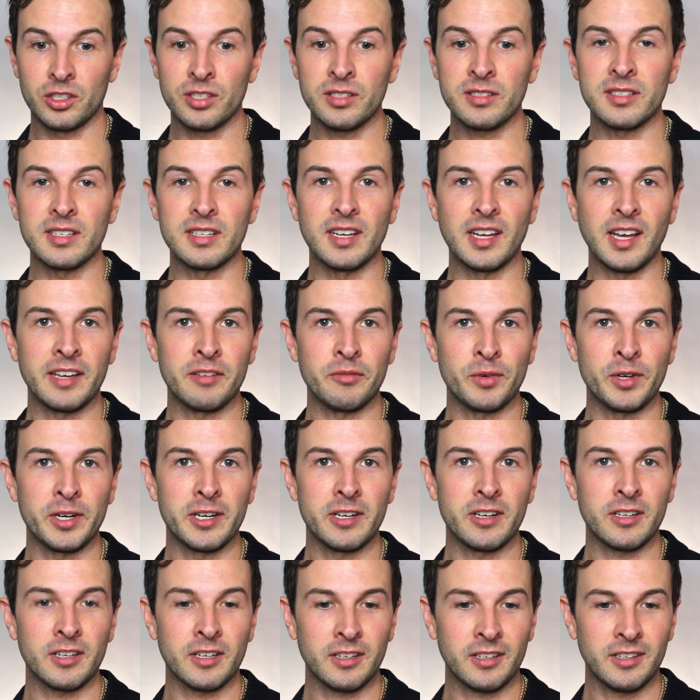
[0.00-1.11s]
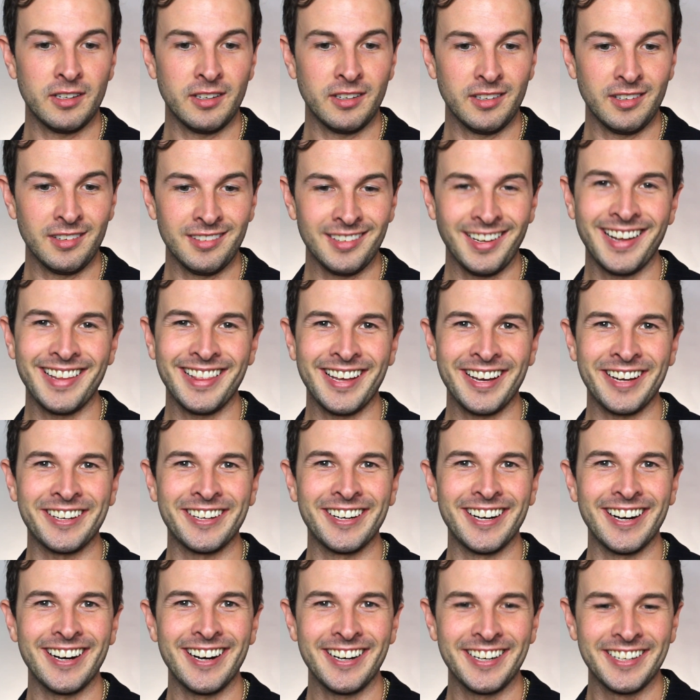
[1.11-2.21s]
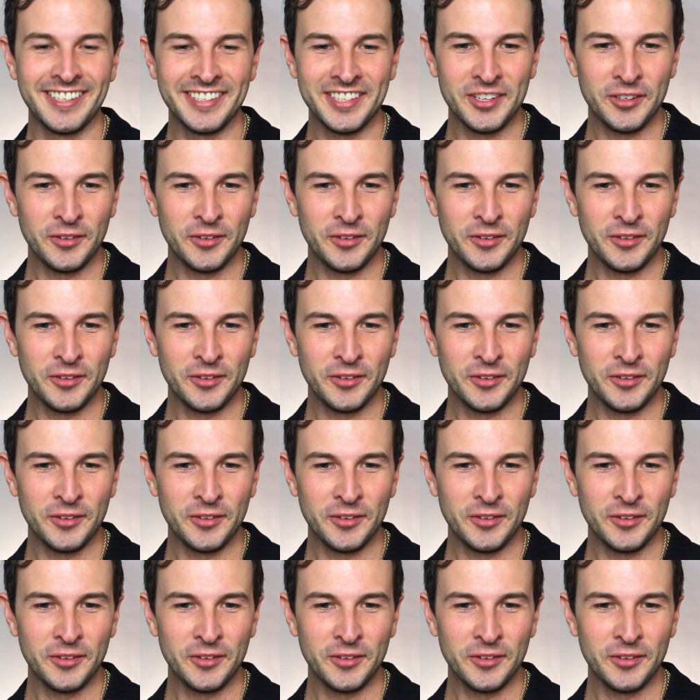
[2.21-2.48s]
She's a nightmare. I like her.